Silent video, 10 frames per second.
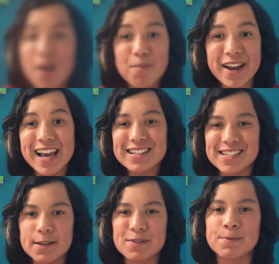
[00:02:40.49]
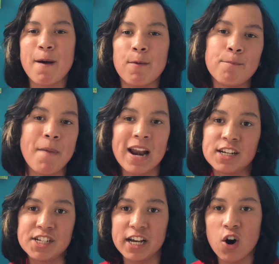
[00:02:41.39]
My next tip is about
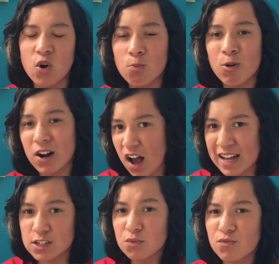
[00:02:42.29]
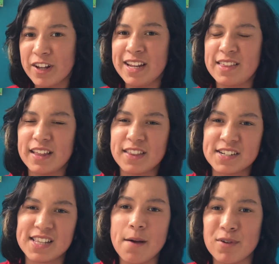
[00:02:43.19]
managing homework. I don't really think
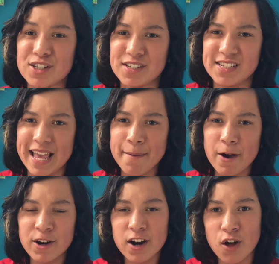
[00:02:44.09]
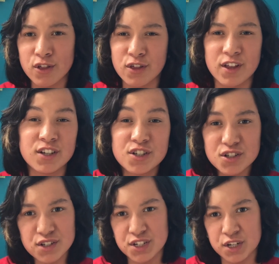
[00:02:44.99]
there's that much to say about it other than
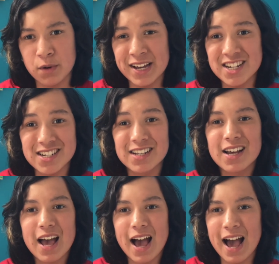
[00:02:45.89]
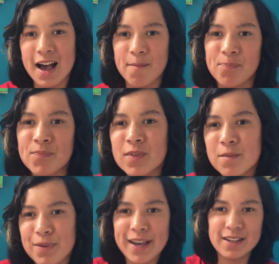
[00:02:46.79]
just do it.
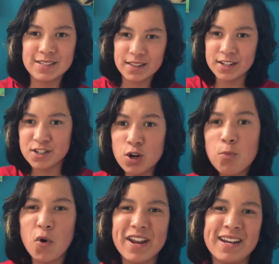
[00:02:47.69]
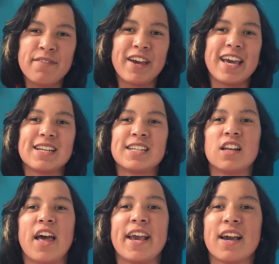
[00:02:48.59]
Because there's no point leaving it to
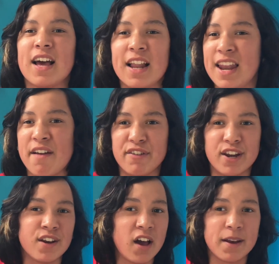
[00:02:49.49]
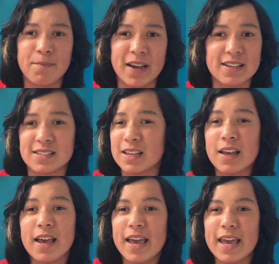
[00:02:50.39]
like 11 at night, because
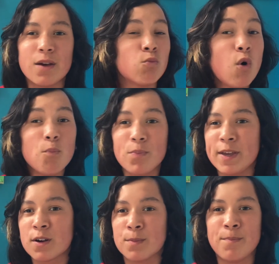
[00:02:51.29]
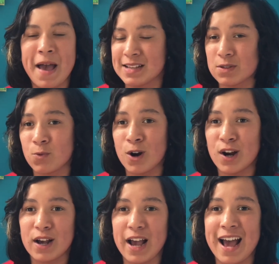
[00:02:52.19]
it won't be your best
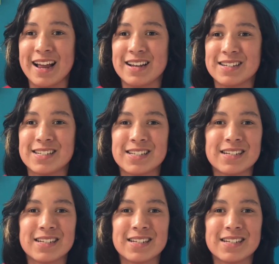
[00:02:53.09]
work, and